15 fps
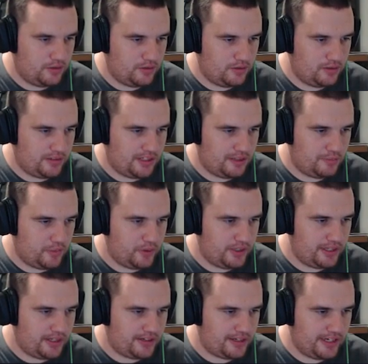start putting
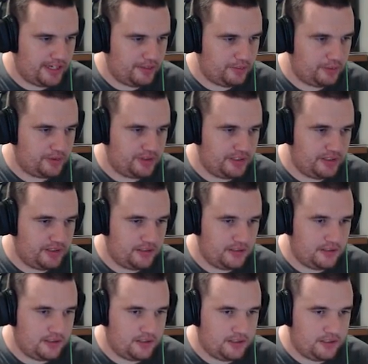our cables in.
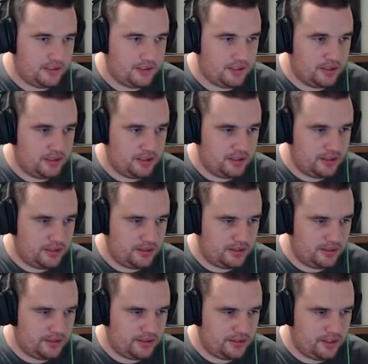So
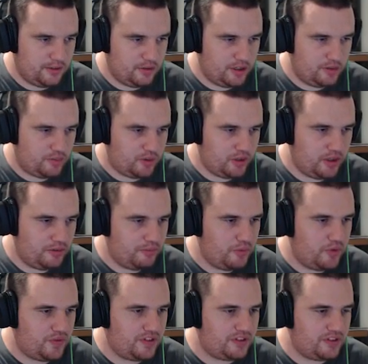I'm going to probably move
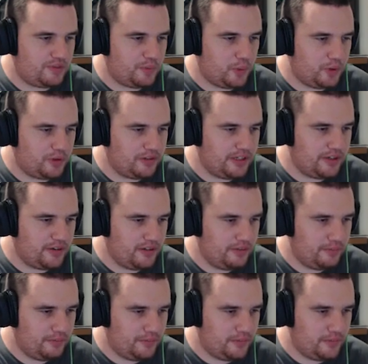this spawner later on,
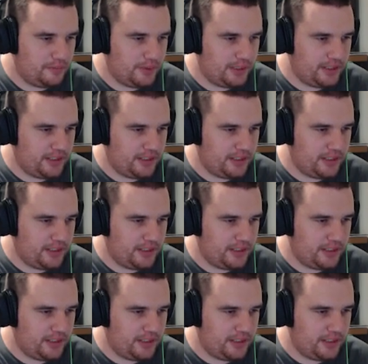but